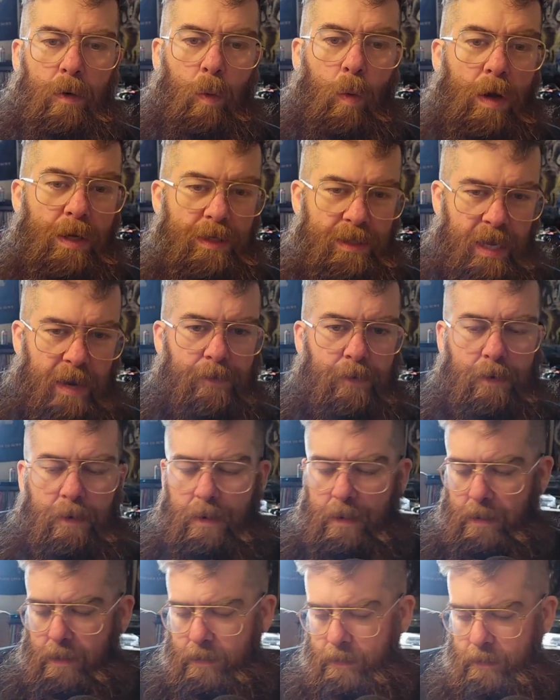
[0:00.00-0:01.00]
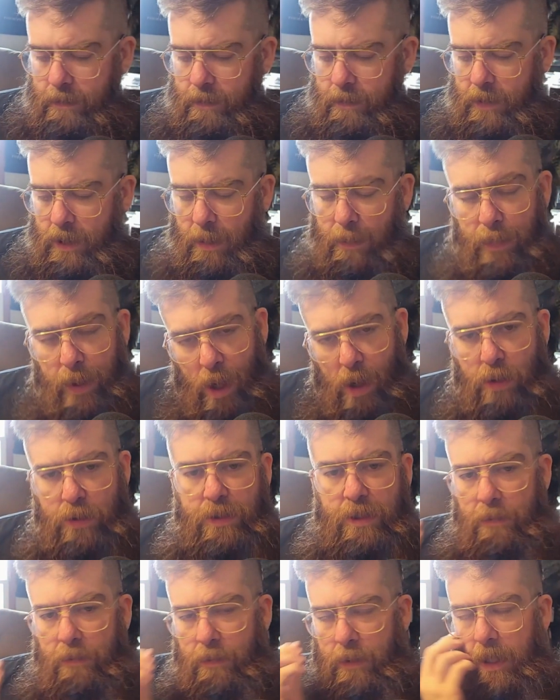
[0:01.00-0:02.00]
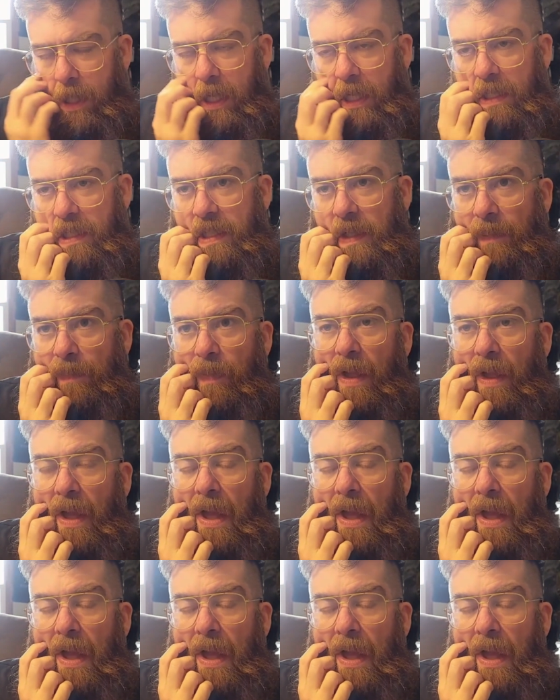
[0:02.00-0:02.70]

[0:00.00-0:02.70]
was ever composed and released.